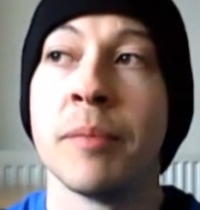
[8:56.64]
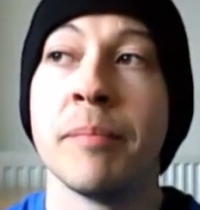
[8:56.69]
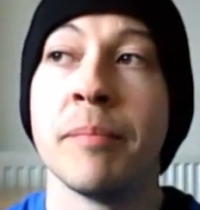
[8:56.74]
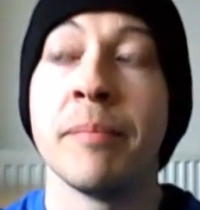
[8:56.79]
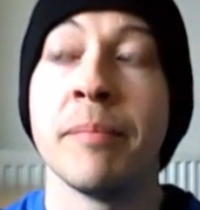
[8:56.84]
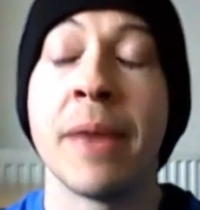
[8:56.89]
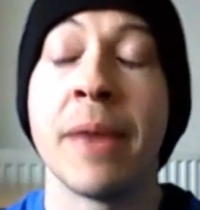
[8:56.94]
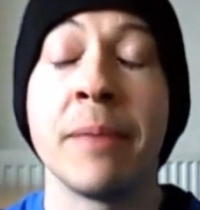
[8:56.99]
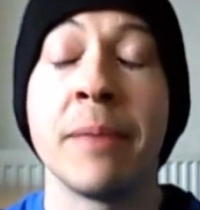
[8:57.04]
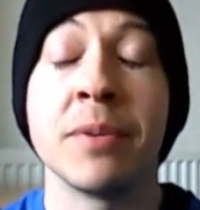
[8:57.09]

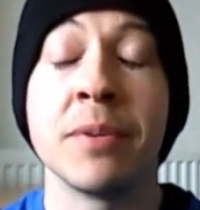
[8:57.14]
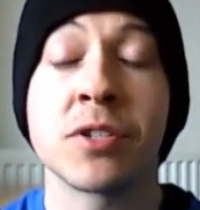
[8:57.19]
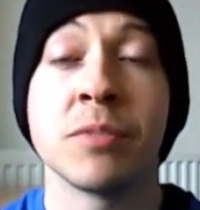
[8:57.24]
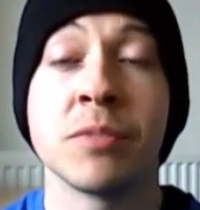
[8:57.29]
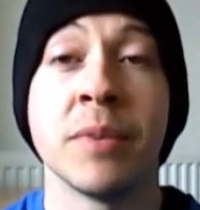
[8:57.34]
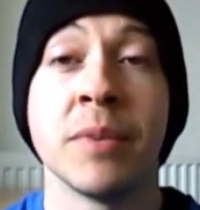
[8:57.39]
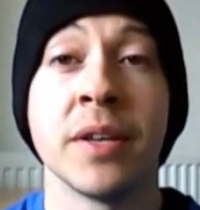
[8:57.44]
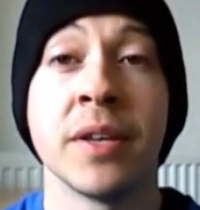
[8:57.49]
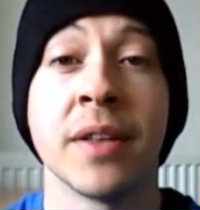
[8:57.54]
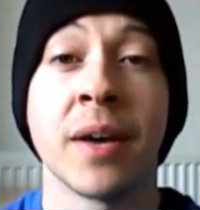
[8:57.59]
maybe
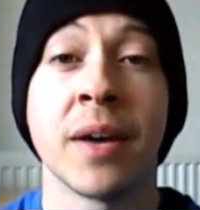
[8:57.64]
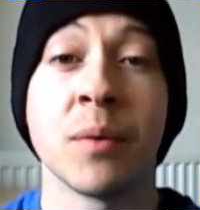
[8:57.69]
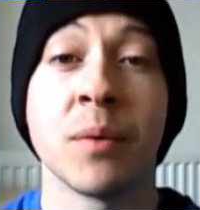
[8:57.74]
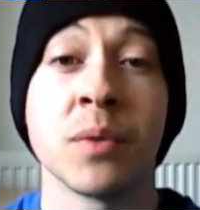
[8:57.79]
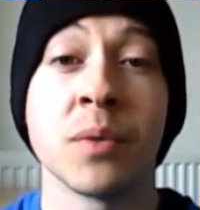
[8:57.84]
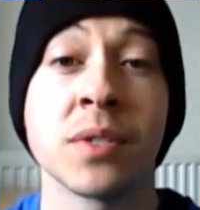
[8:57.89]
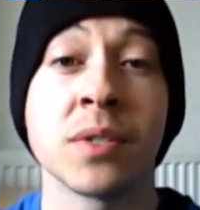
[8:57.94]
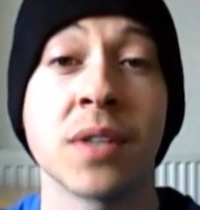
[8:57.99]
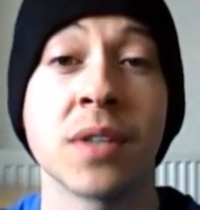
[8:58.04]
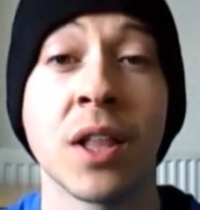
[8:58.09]
something that
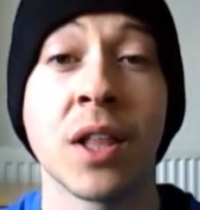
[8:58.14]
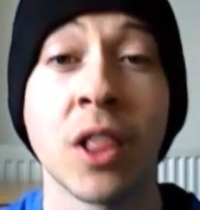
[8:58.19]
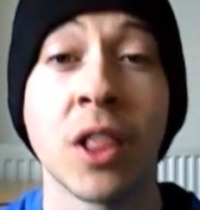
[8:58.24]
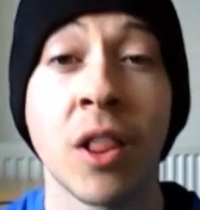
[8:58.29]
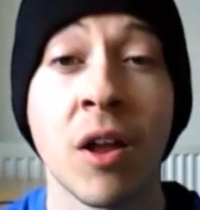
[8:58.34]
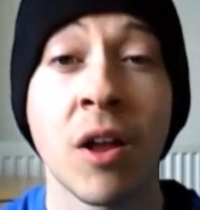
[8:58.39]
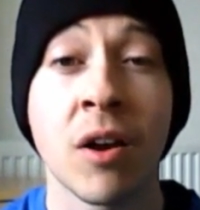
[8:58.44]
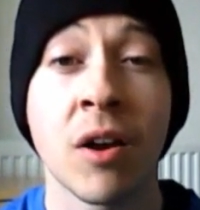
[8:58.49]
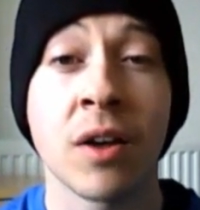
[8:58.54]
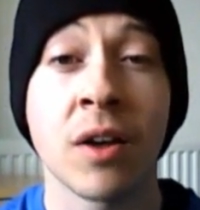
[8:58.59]
was a
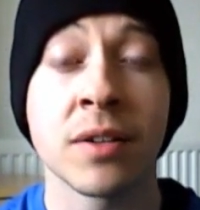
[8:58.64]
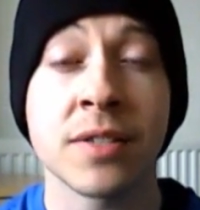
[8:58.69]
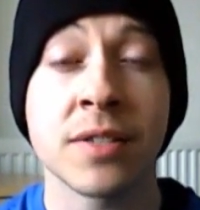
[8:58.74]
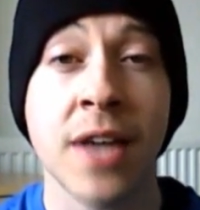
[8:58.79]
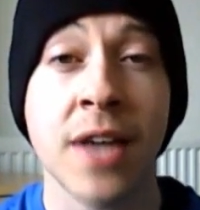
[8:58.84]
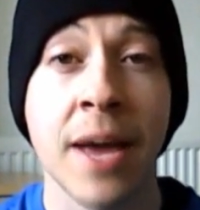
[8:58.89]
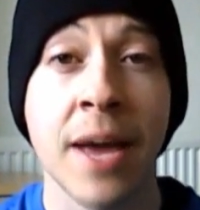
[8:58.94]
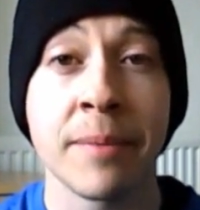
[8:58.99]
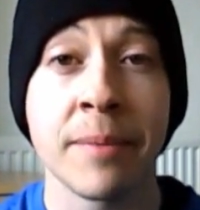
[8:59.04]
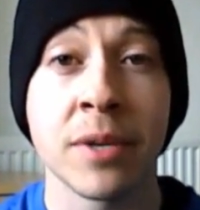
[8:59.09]
long
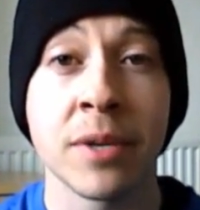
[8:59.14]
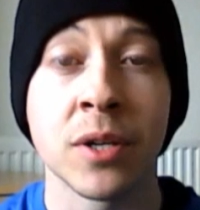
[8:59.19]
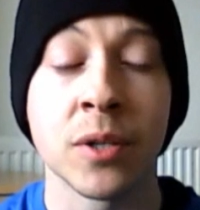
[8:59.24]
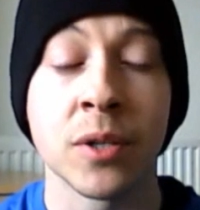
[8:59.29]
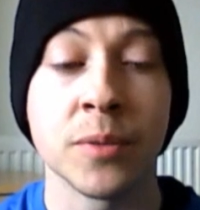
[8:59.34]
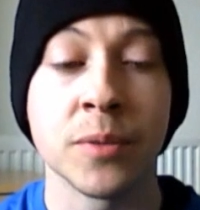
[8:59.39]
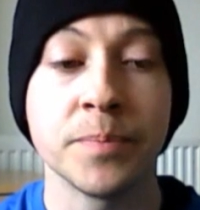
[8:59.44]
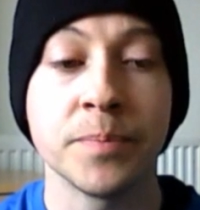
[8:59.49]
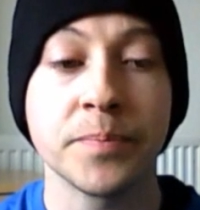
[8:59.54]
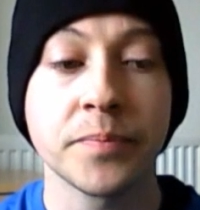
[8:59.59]
time
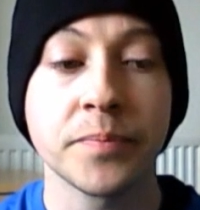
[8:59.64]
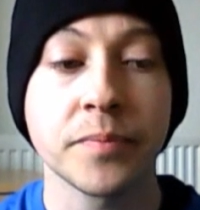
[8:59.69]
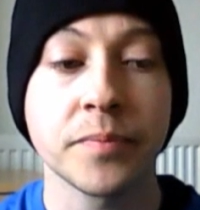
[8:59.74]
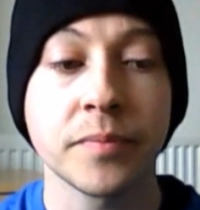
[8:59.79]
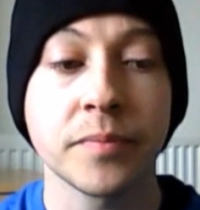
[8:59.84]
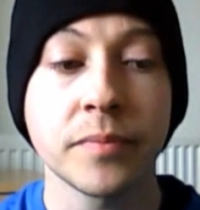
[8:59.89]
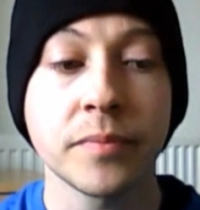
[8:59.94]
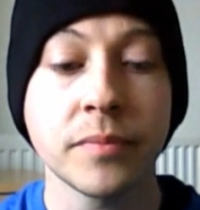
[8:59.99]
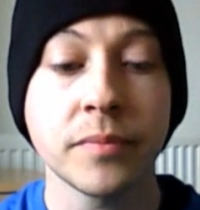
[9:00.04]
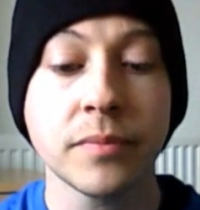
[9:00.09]
ago.
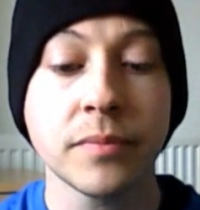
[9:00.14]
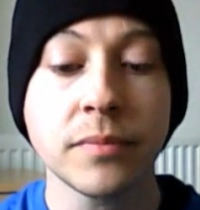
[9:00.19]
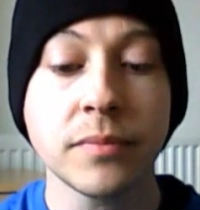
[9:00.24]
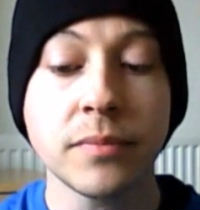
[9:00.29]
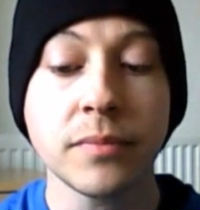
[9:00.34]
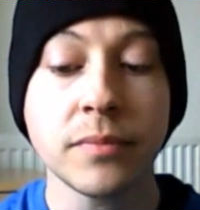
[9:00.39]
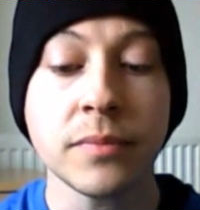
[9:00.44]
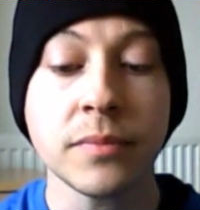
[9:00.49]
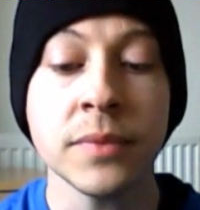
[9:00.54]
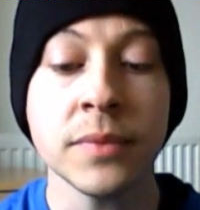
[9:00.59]

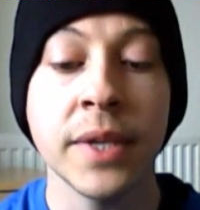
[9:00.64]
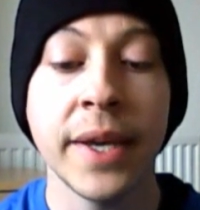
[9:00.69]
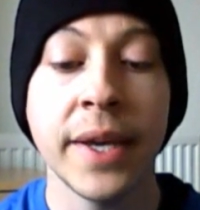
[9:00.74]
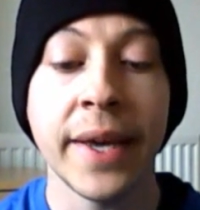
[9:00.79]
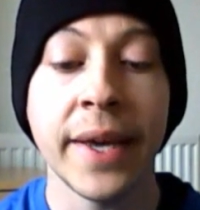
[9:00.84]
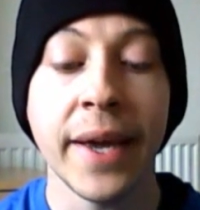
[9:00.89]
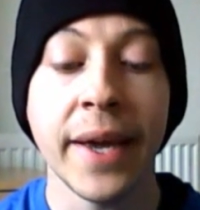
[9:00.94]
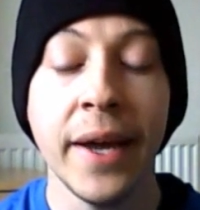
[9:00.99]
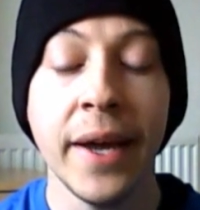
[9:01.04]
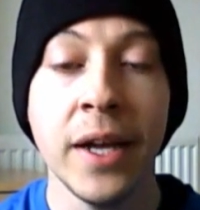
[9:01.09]

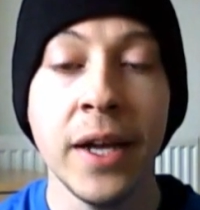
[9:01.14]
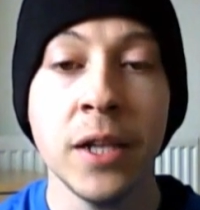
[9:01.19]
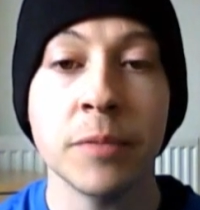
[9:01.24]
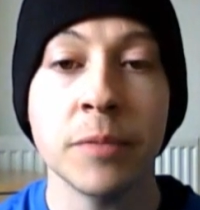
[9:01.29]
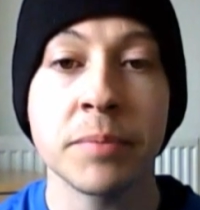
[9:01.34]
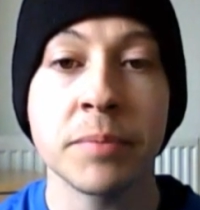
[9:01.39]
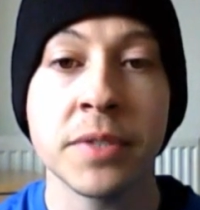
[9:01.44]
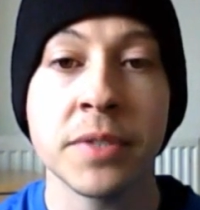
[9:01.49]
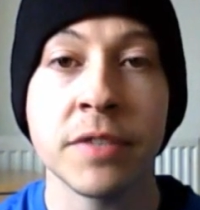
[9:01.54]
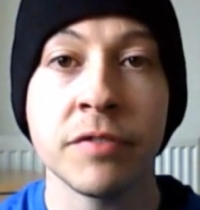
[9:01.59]
It
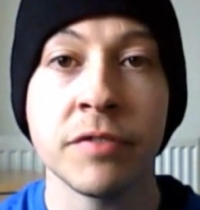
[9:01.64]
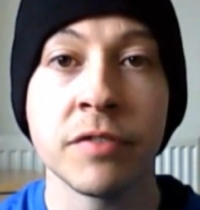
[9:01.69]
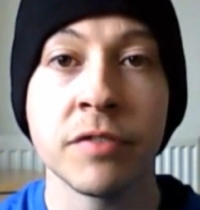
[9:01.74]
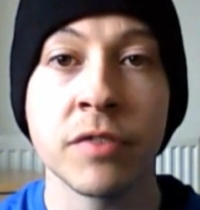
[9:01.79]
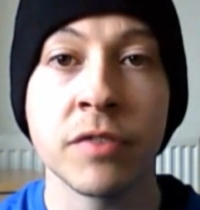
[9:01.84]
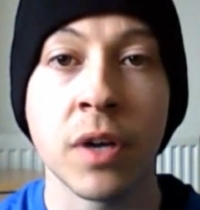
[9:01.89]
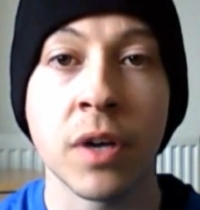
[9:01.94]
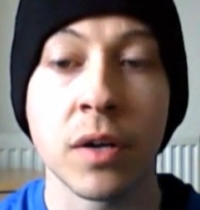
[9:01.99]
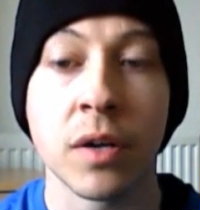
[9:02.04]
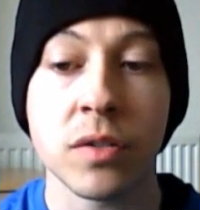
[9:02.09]
helps if
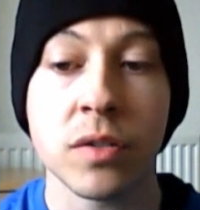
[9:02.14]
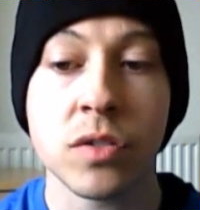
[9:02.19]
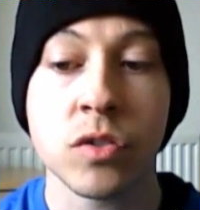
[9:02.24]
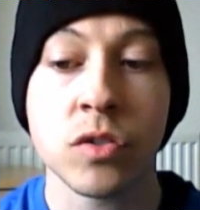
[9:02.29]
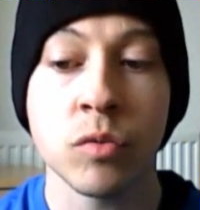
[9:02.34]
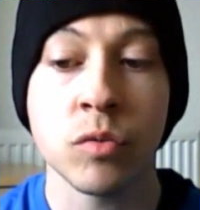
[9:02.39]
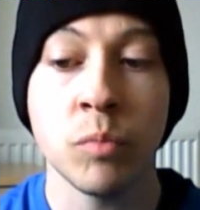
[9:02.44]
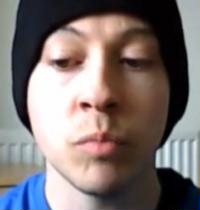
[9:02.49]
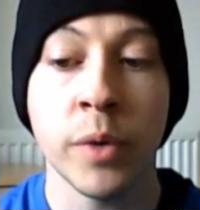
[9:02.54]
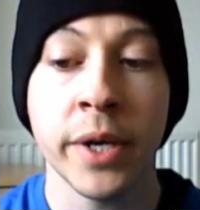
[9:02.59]
you've got
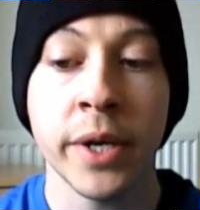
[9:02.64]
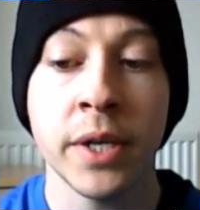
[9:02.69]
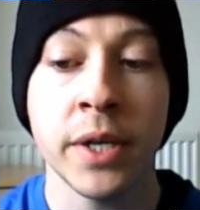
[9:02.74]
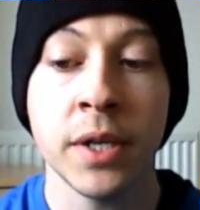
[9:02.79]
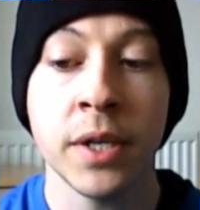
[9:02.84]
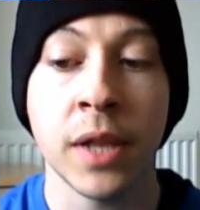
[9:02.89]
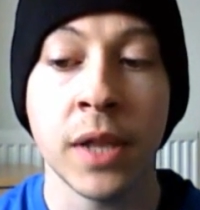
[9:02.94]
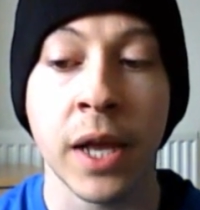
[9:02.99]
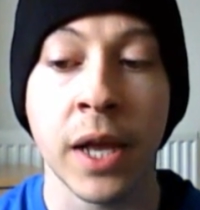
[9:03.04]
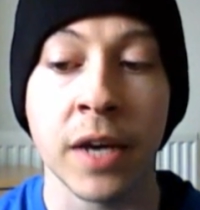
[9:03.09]
someone in
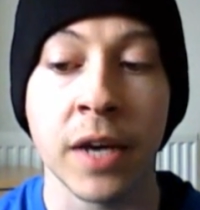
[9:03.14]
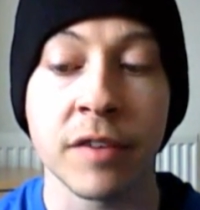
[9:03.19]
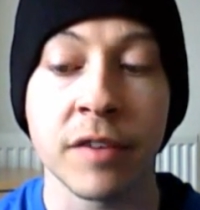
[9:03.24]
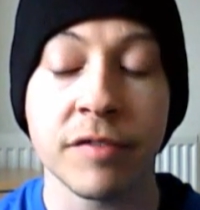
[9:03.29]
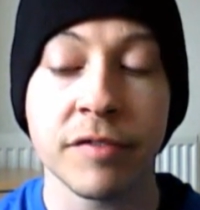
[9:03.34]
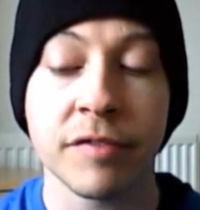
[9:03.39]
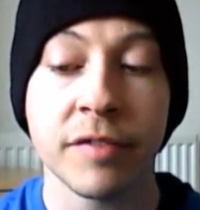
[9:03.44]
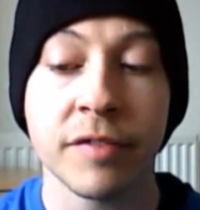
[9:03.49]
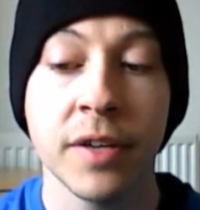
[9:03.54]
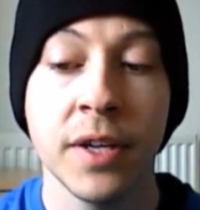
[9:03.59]
your
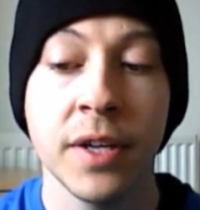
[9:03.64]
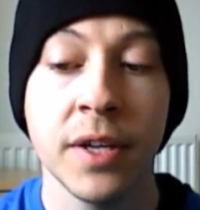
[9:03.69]
life